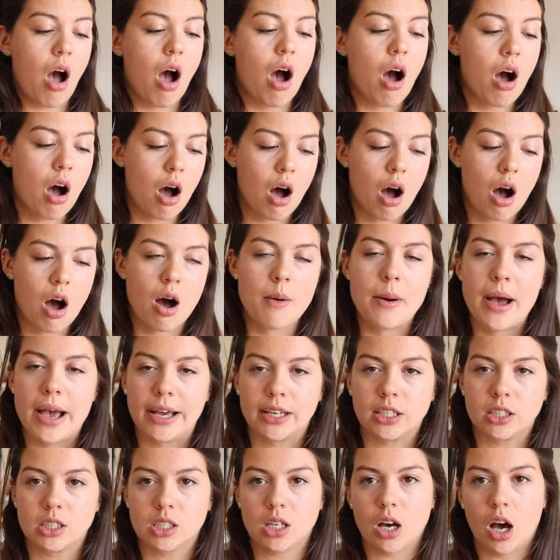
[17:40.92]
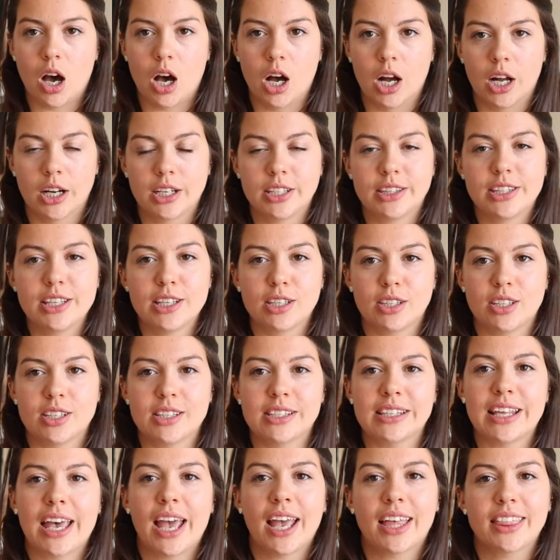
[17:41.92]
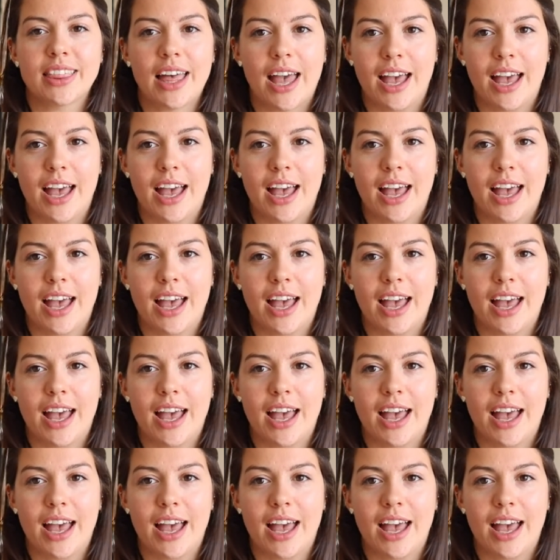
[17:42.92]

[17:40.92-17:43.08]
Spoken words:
Oh my god, this is like